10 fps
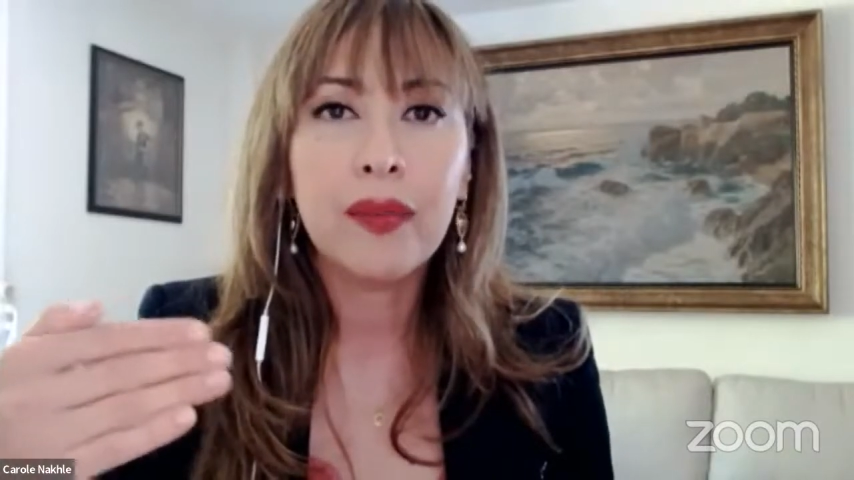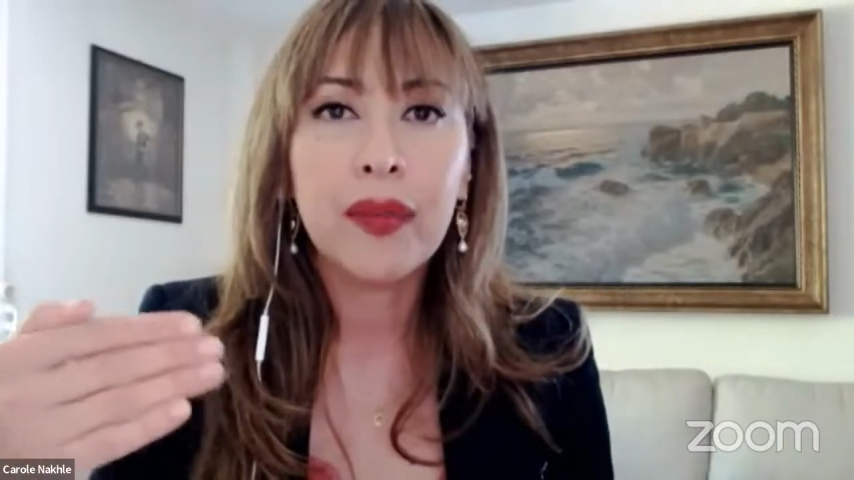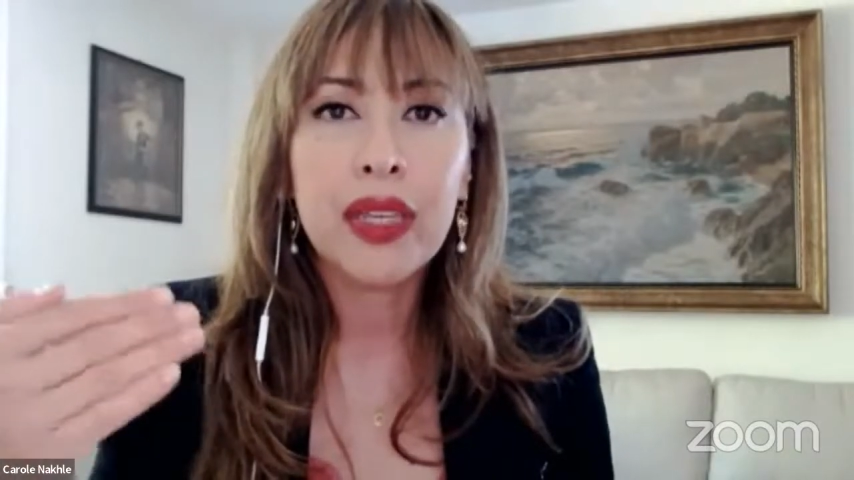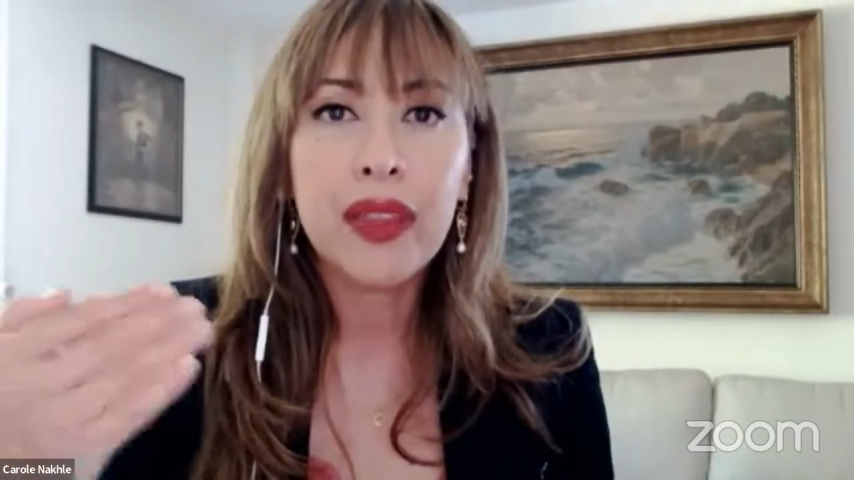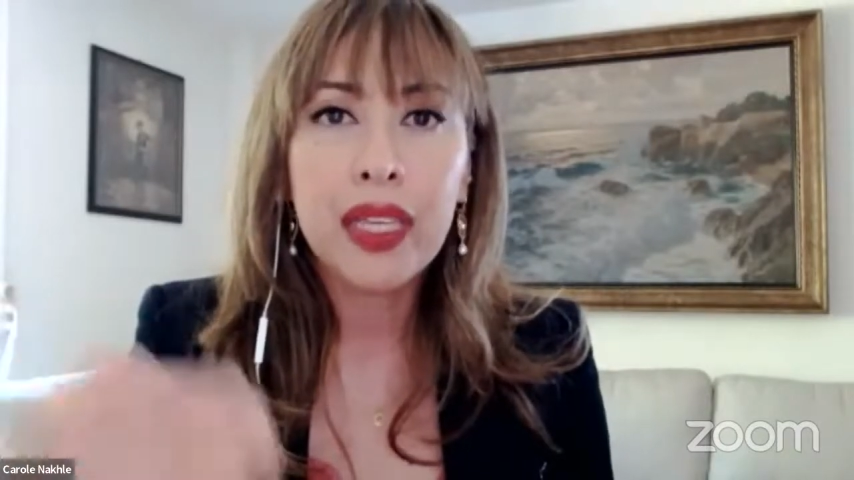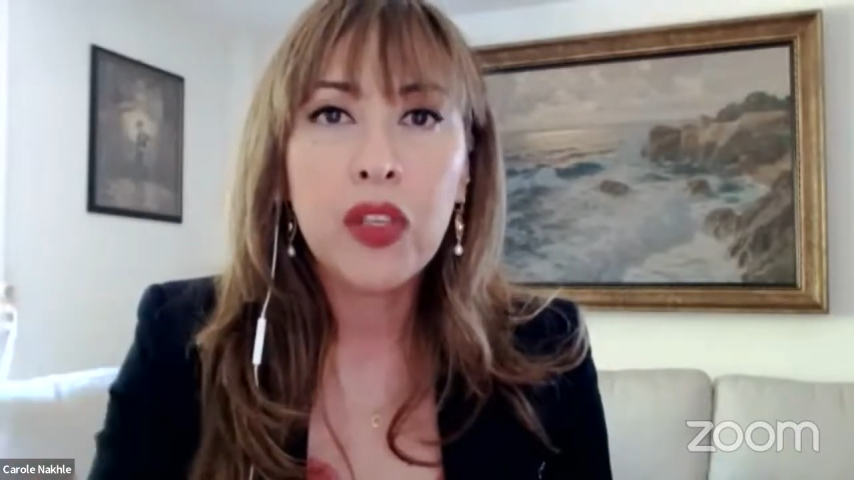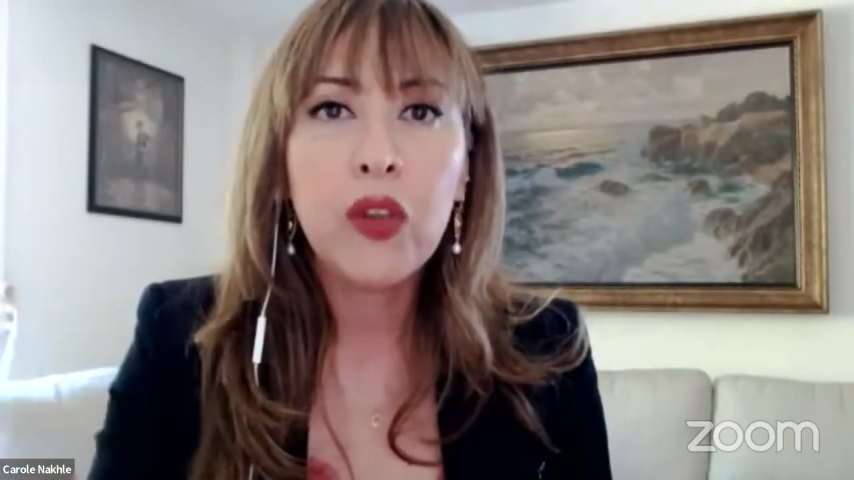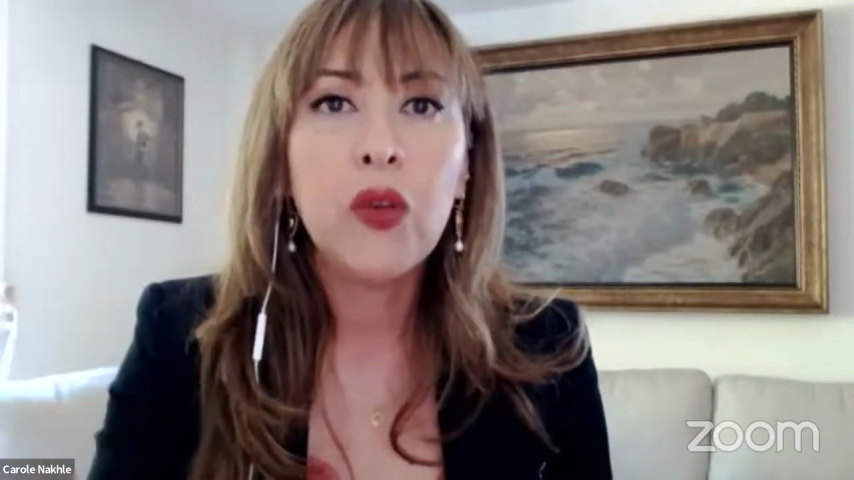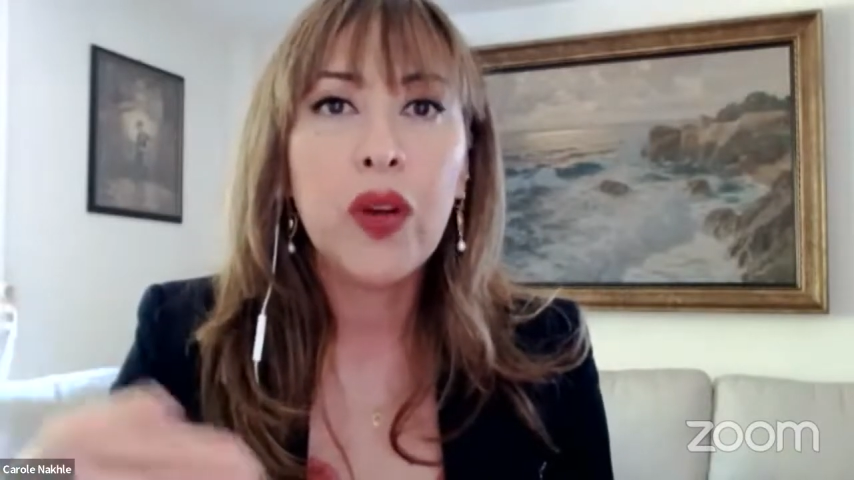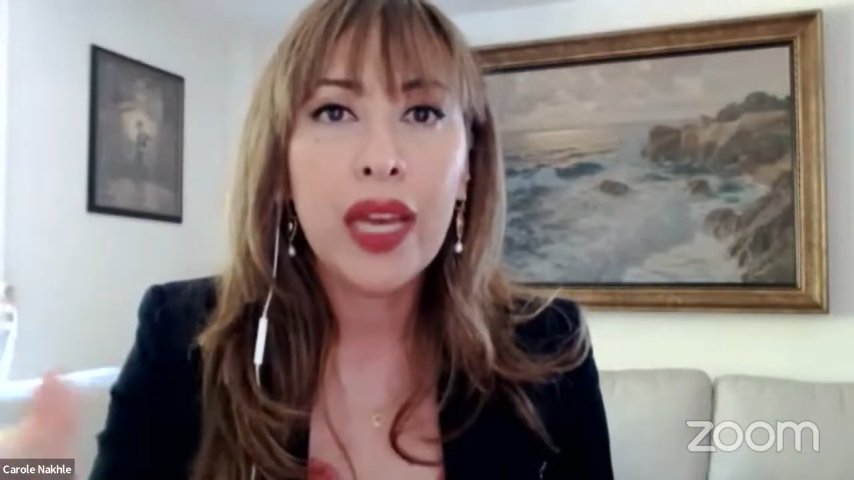the
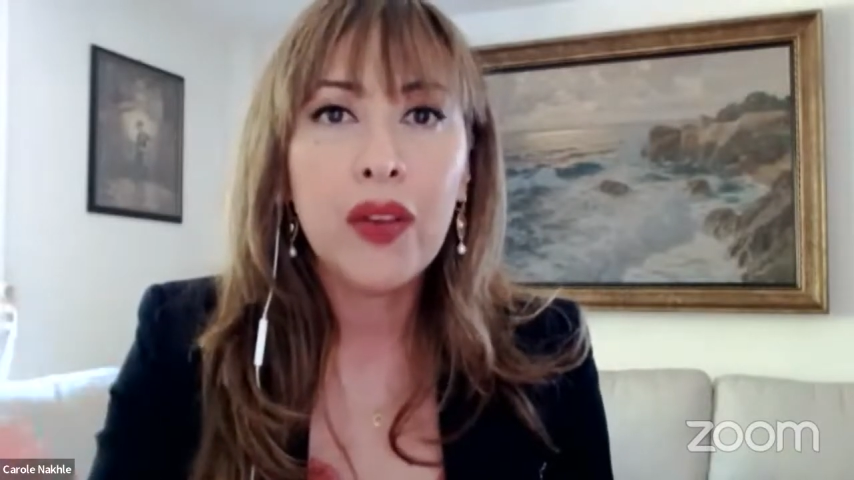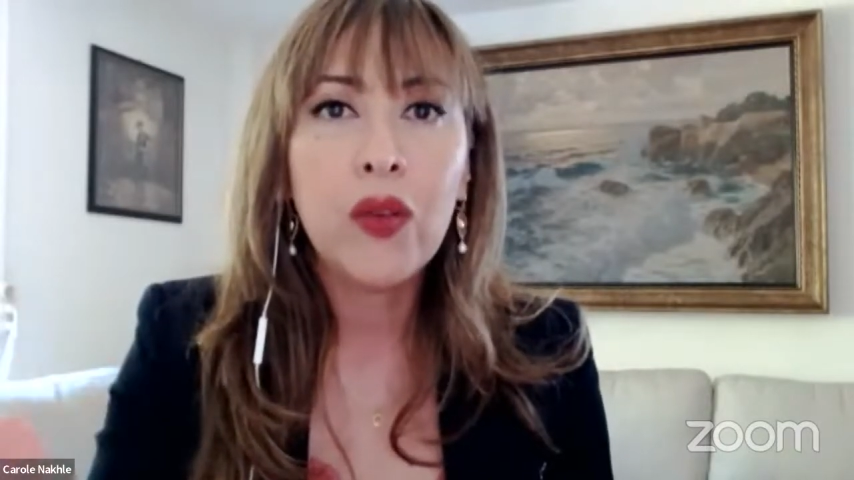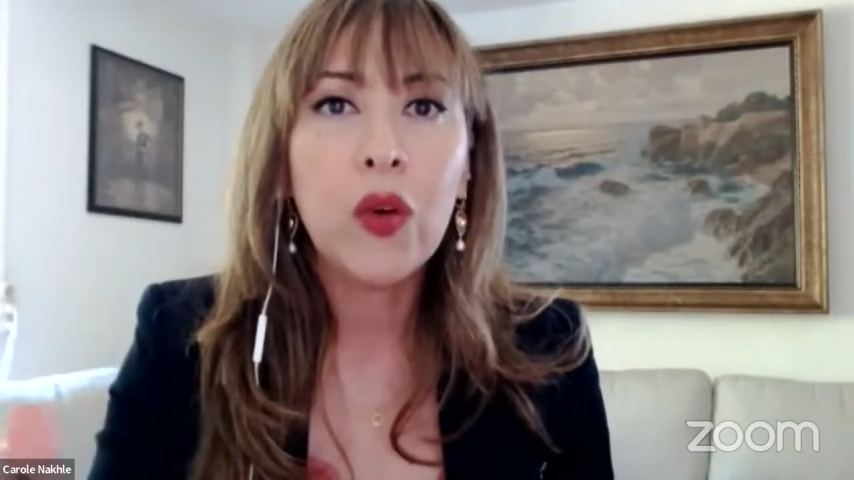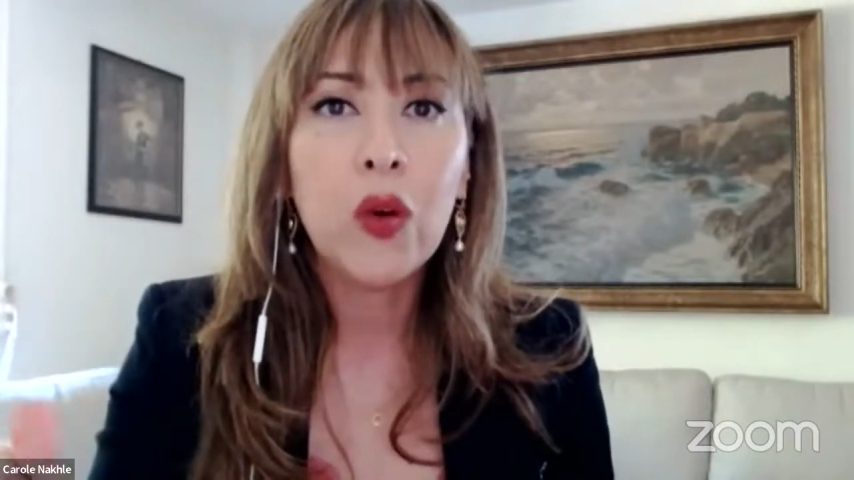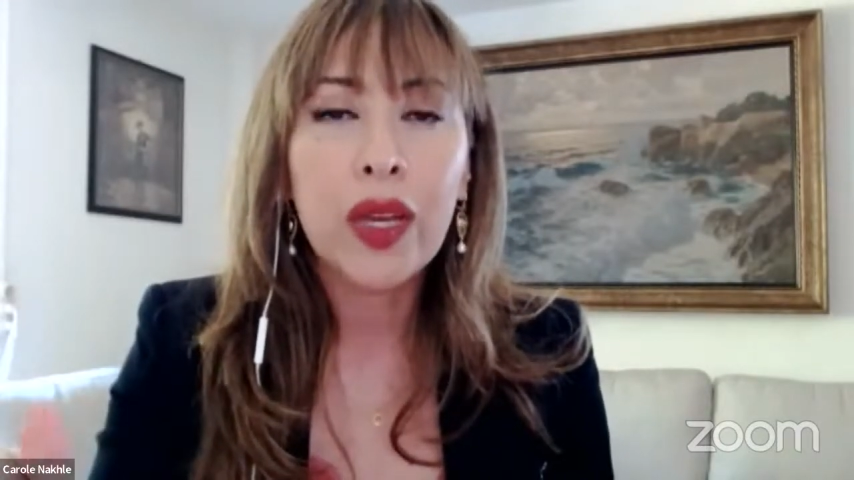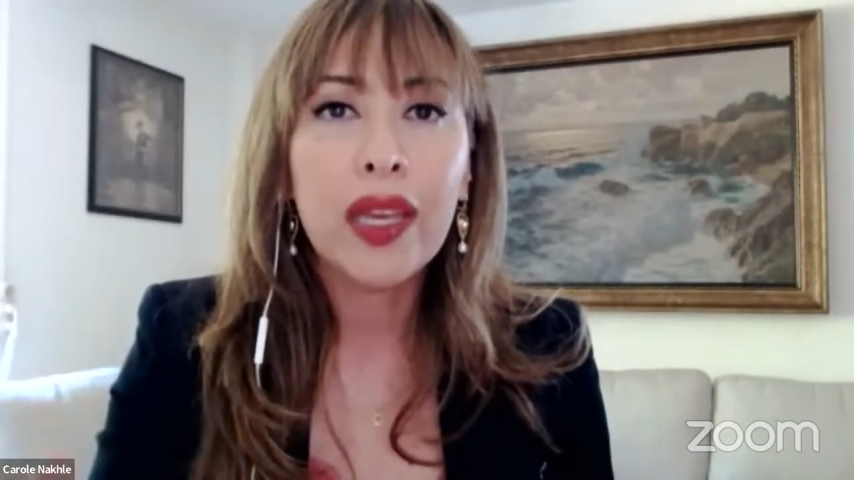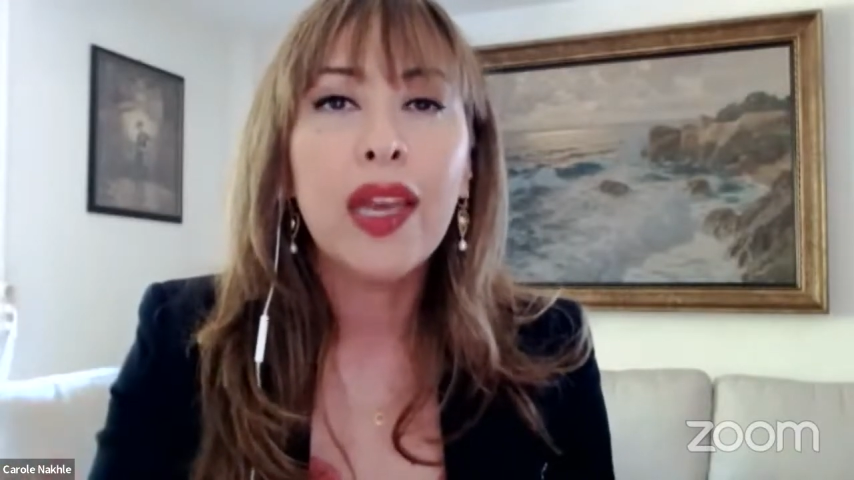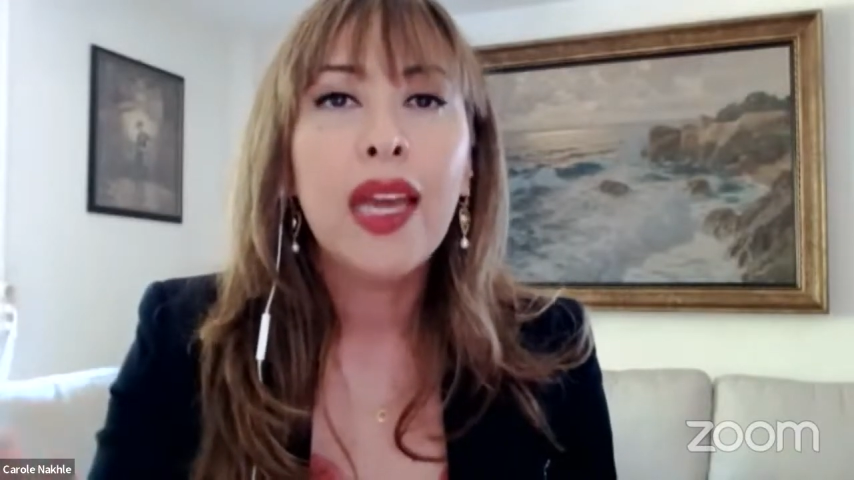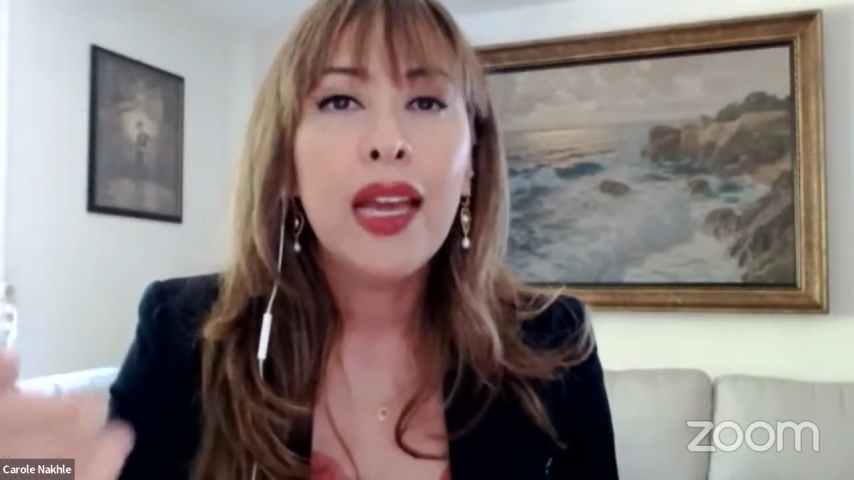EU and Norway,